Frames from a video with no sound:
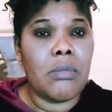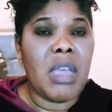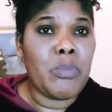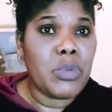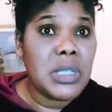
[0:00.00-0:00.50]
May
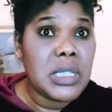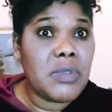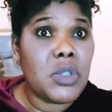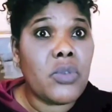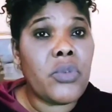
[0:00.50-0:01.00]
I put this
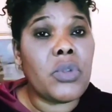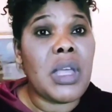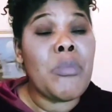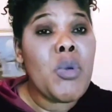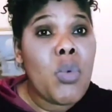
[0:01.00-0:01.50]
video for
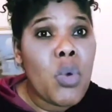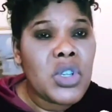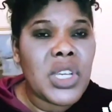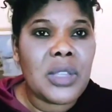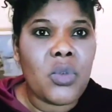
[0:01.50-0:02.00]
now? May we
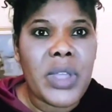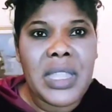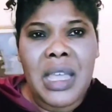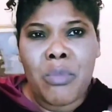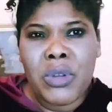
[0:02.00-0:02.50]
watch and
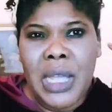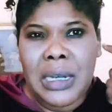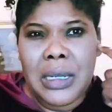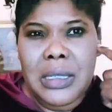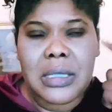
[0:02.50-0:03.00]
together. I'm on a
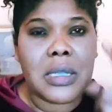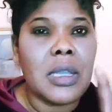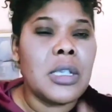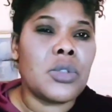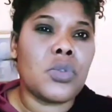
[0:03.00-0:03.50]
listing
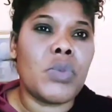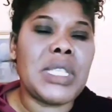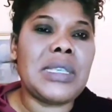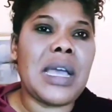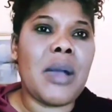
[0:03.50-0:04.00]
to
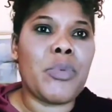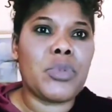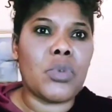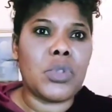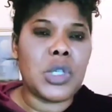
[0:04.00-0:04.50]
wait till happen
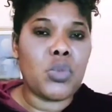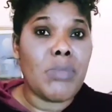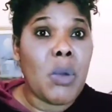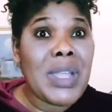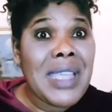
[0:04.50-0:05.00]
to this
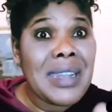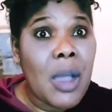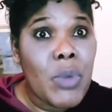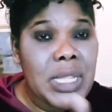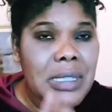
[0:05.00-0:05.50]
woman. Whether
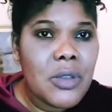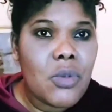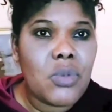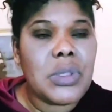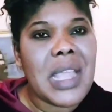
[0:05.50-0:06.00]
now wait till
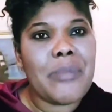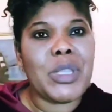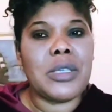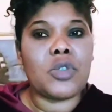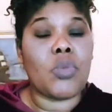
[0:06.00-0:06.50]
good now be
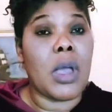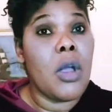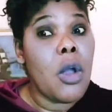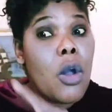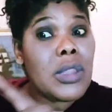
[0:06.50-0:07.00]
this one.
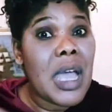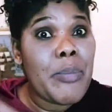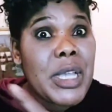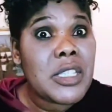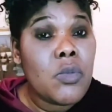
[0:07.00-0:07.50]
Other
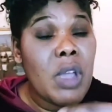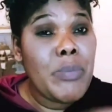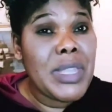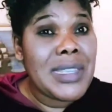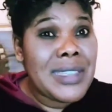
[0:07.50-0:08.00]
person will
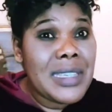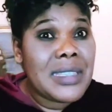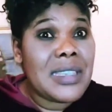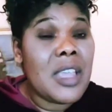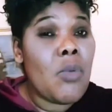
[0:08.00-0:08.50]
be the thing
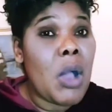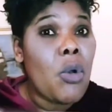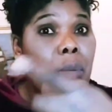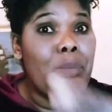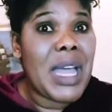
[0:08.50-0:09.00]
saying what
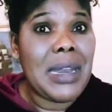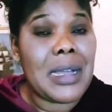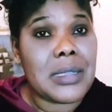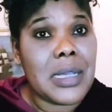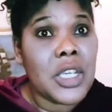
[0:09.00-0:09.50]
come buy
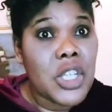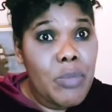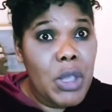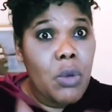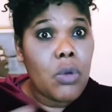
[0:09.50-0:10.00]
land. She
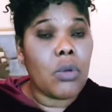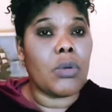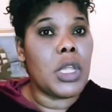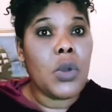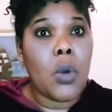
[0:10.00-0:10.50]
be go
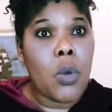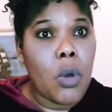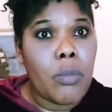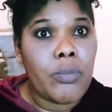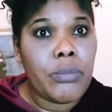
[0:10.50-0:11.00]
wrong. You know,
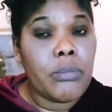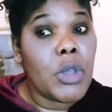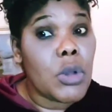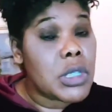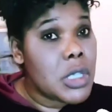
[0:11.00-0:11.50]
come.
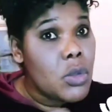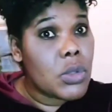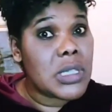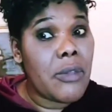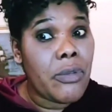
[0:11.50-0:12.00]
Because he
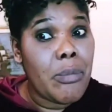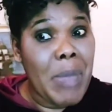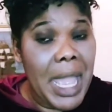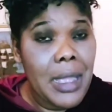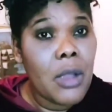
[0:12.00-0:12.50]
knows if he
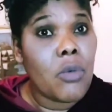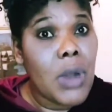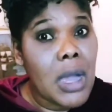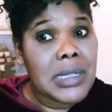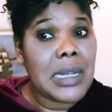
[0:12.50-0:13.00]
buy, when
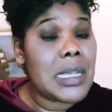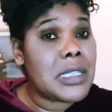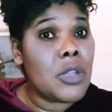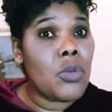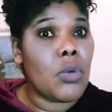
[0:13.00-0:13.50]
I tell him,
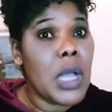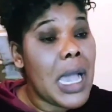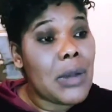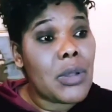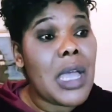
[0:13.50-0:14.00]
say no,
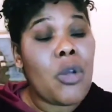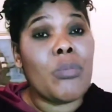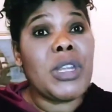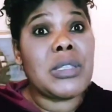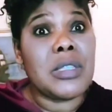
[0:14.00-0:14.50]
another
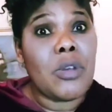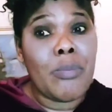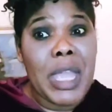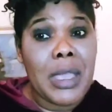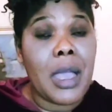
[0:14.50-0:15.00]
community don't
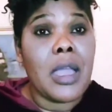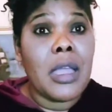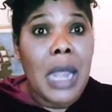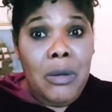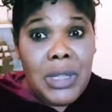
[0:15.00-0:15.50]
buy him.
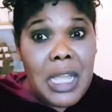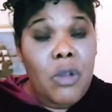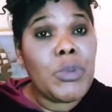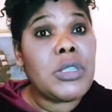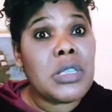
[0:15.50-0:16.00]
Another
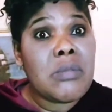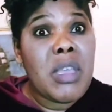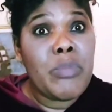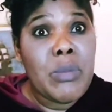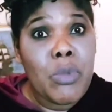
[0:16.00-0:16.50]
community say
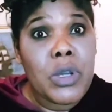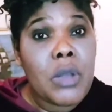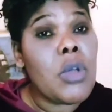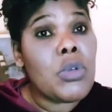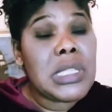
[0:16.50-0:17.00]
may bring money.
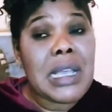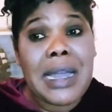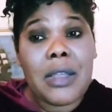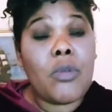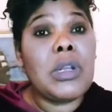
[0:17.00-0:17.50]
When go see
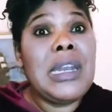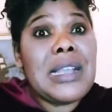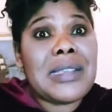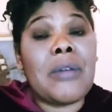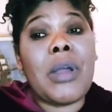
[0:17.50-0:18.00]
carry go
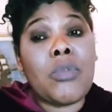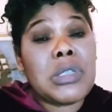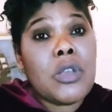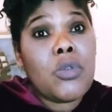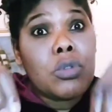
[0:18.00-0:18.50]
later, and I go
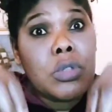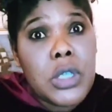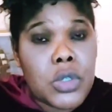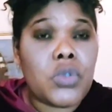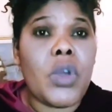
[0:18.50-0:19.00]
see go
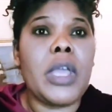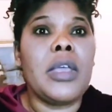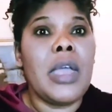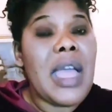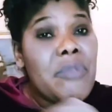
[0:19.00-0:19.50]
destroy
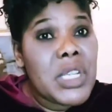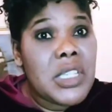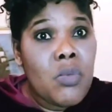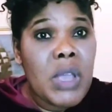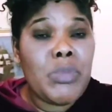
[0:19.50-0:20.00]

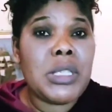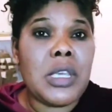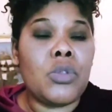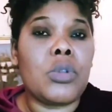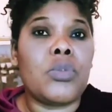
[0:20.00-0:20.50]
everything where he
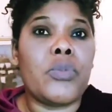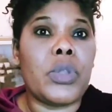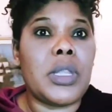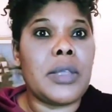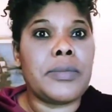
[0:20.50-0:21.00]
say don't do for
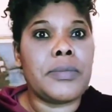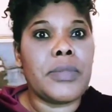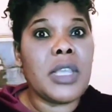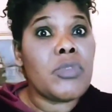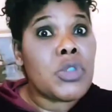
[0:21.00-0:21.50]
them.
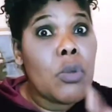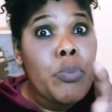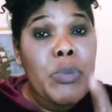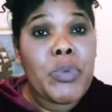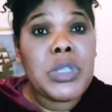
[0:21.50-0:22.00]
Some
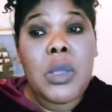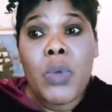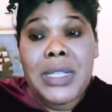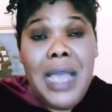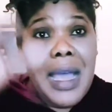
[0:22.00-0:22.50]
people they
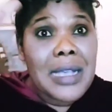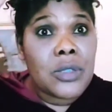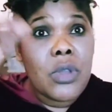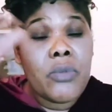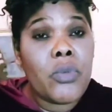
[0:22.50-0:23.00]
wear their hands
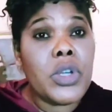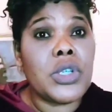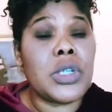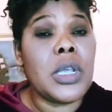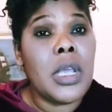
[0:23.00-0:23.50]
don't even
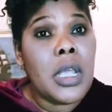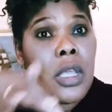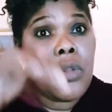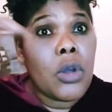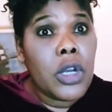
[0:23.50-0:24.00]
reach,
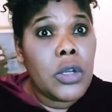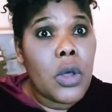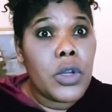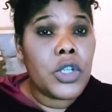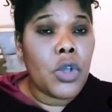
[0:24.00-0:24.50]
it
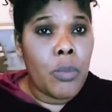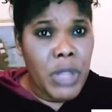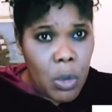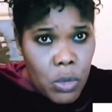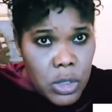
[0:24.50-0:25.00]
don't reach up,
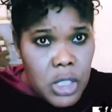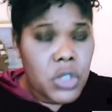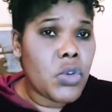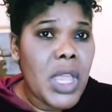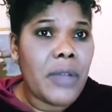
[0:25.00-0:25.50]
then go
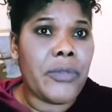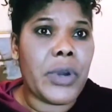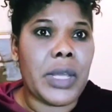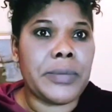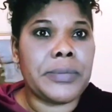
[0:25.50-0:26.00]
destroy him for them.